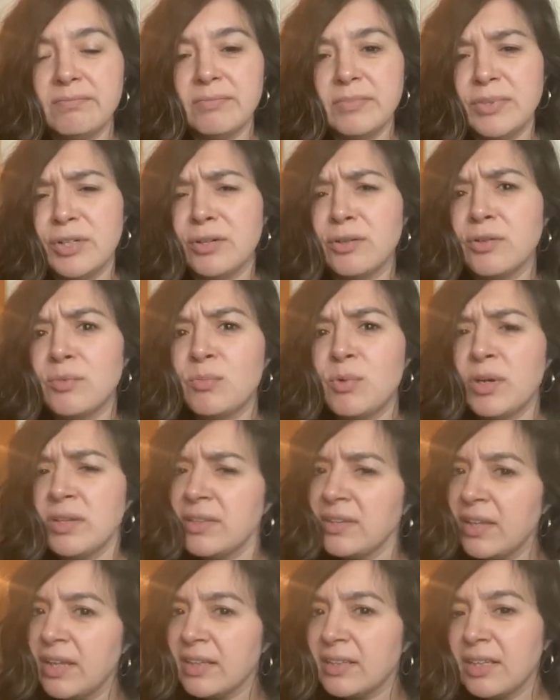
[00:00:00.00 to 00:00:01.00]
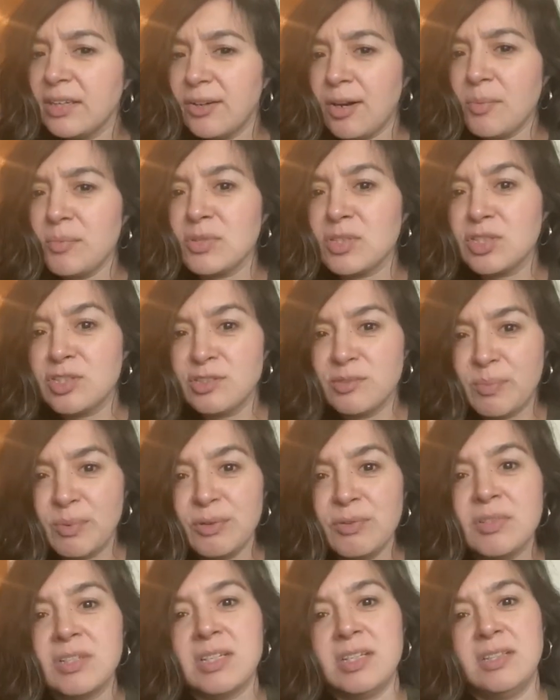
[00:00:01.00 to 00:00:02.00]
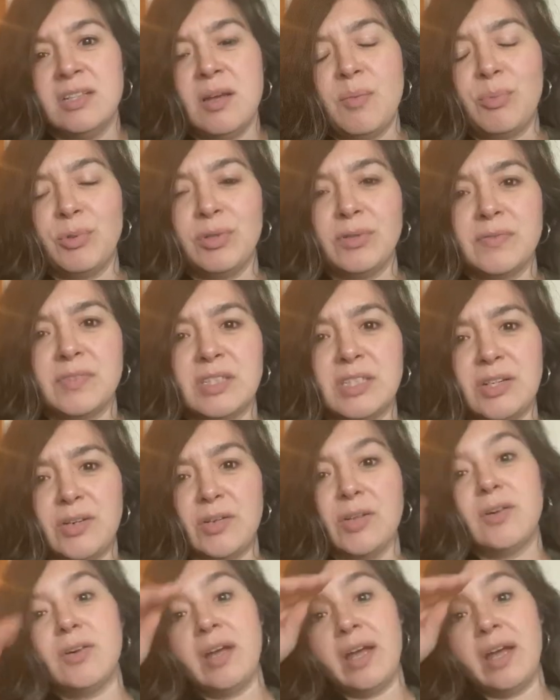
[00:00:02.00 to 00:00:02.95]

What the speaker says: you'll more than likely grab a spoon to eat that bowl of cereal,